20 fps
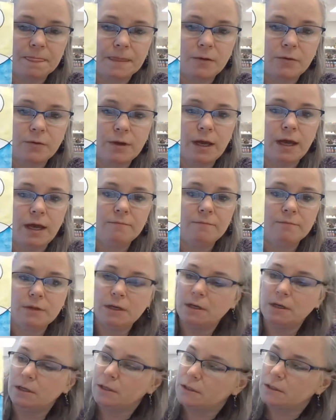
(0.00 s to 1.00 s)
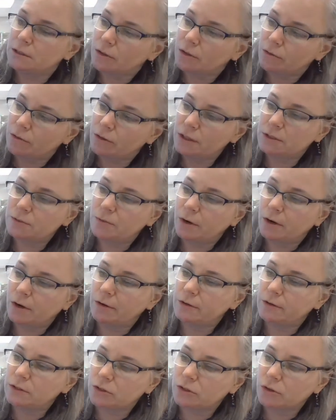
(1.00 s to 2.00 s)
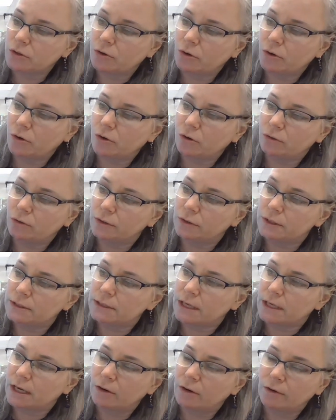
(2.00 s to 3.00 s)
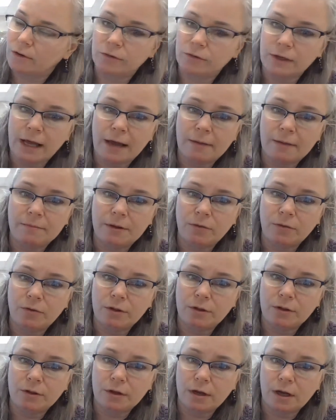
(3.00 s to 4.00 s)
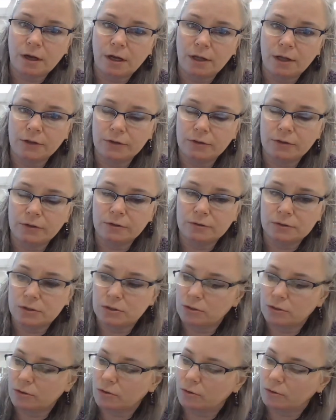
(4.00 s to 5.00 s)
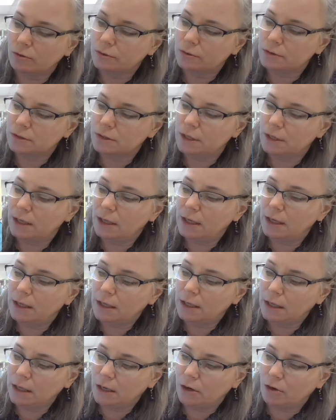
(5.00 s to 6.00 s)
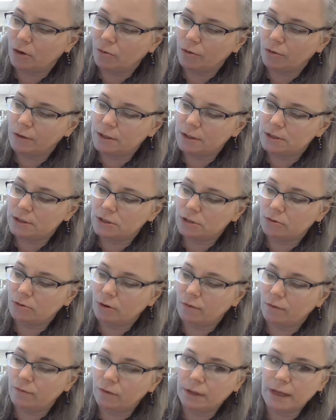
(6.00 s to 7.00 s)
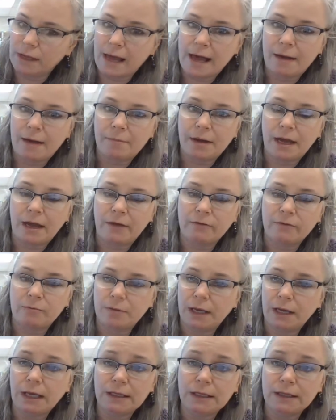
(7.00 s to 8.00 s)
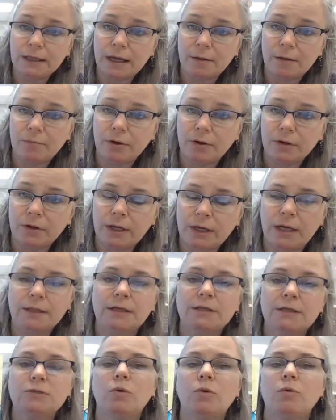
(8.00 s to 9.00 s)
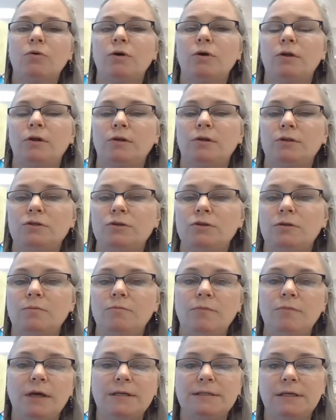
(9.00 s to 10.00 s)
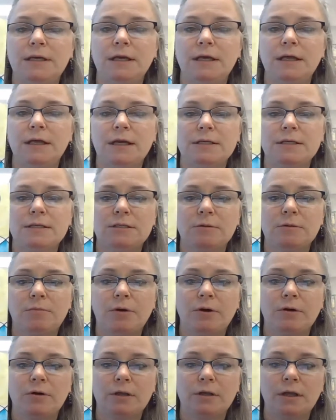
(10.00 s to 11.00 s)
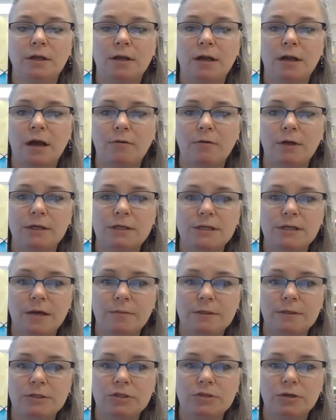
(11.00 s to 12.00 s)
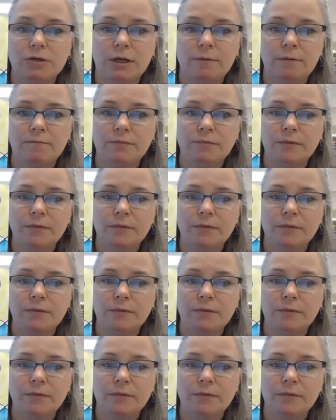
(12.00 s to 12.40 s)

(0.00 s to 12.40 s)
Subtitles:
Okay, so this part of the circle is not overlapping with other circles. Here, where these two overlap, I haven't painted that part yet. That's where we're going to do the mixing, and that's the part that I'm going to demonstrate.